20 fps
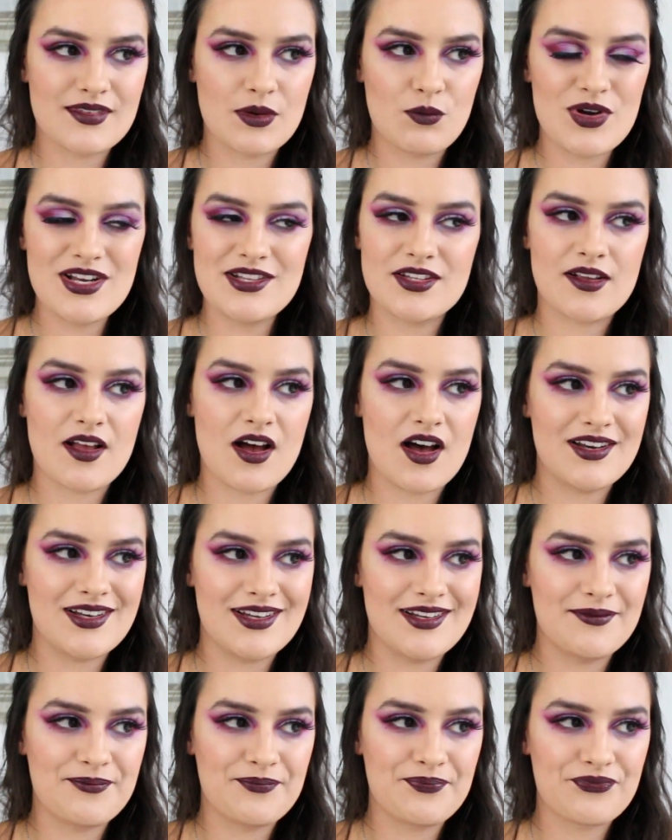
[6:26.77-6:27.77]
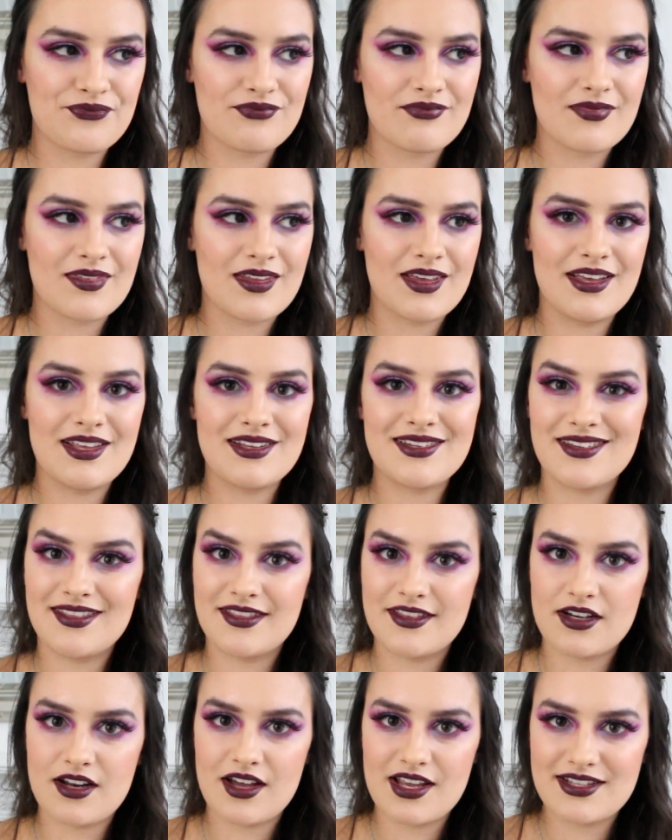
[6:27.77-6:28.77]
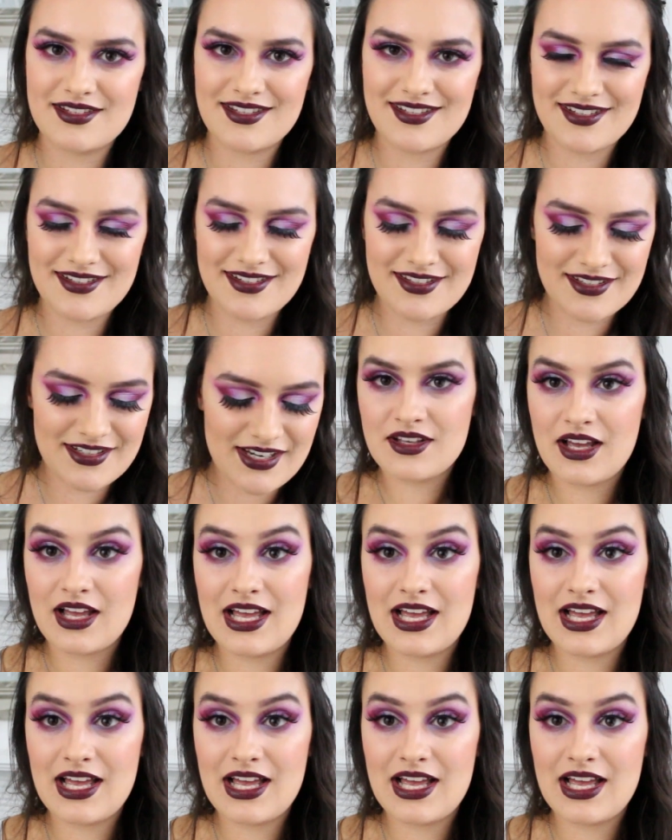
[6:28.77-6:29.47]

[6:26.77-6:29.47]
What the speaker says: Prince Cardan isn't the nicest.